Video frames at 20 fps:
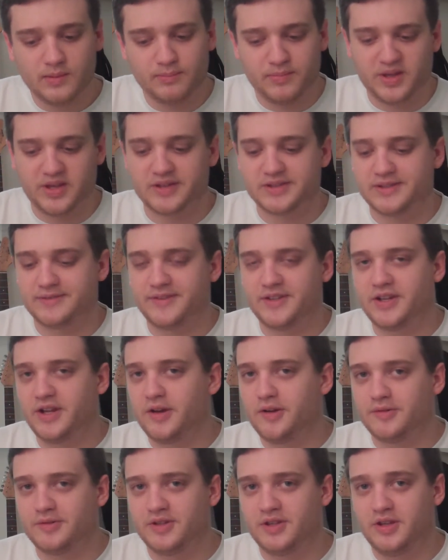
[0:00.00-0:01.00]
Because if you
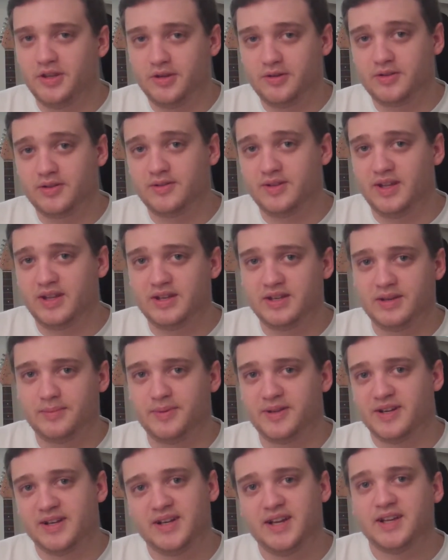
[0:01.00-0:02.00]
don't, you could end
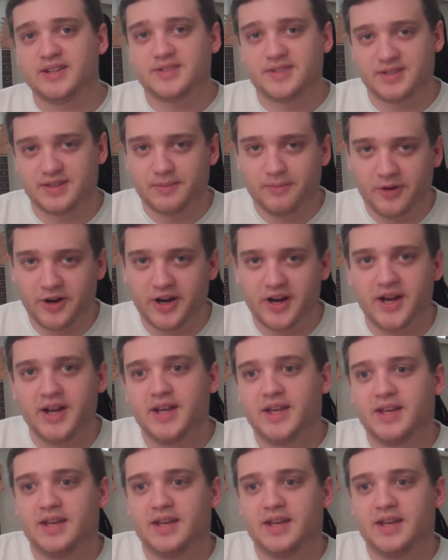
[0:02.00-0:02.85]
up in a ditch somewhere.